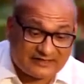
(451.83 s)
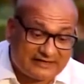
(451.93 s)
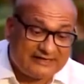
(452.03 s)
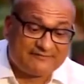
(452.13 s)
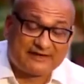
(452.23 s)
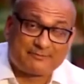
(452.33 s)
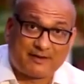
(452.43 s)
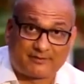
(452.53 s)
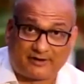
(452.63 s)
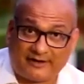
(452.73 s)
clean very
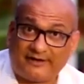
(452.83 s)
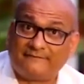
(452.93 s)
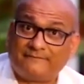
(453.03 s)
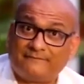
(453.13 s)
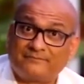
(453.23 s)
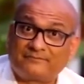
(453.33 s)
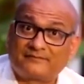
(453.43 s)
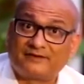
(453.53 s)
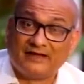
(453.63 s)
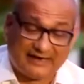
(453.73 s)
properly
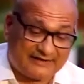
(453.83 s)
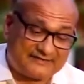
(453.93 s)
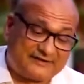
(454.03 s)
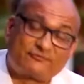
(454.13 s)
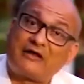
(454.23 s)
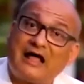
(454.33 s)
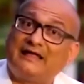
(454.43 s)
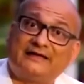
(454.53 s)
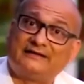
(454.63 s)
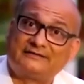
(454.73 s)
and then
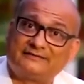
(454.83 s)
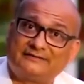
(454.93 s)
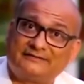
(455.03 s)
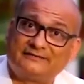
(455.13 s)
dry it,